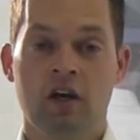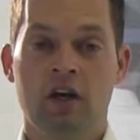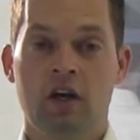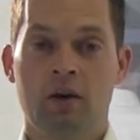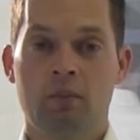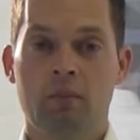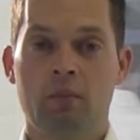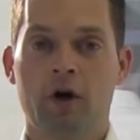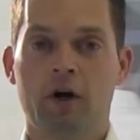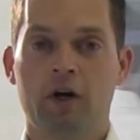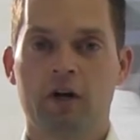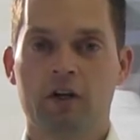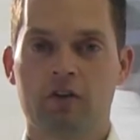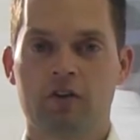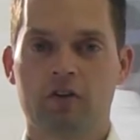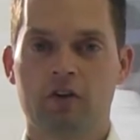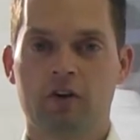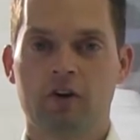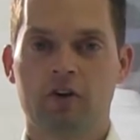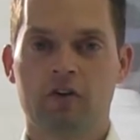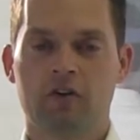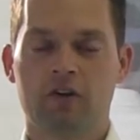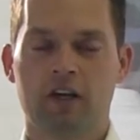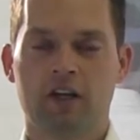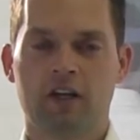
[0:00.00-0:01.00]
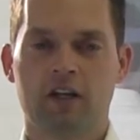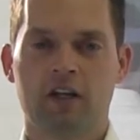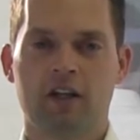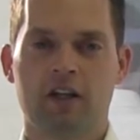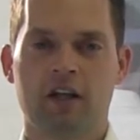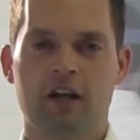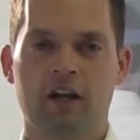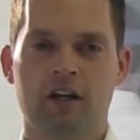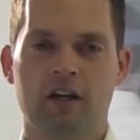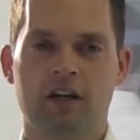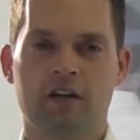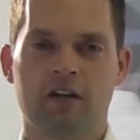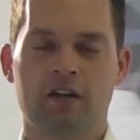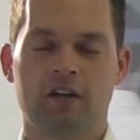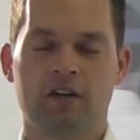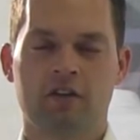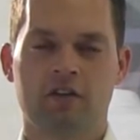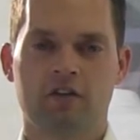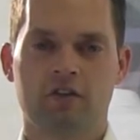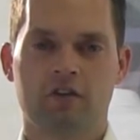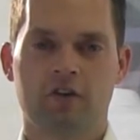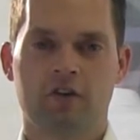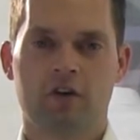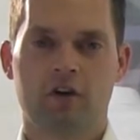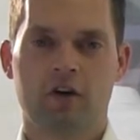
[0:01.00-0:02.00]
And markets are taking that into
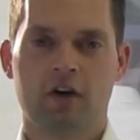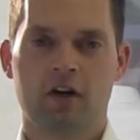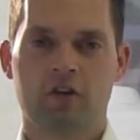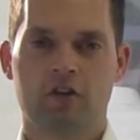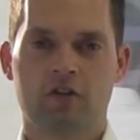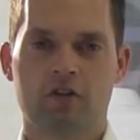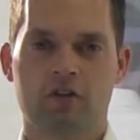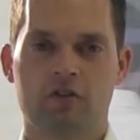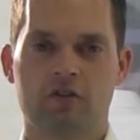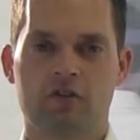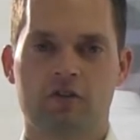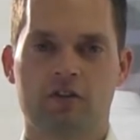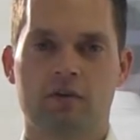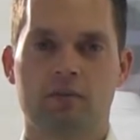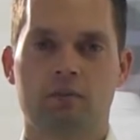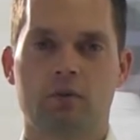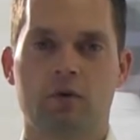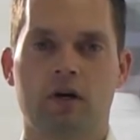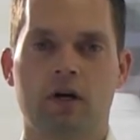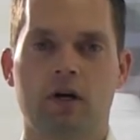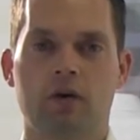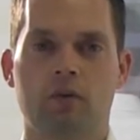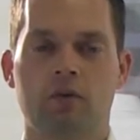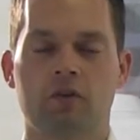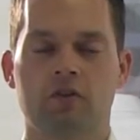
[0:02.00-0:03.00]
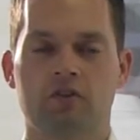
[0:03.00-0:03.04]
consideration somewhat.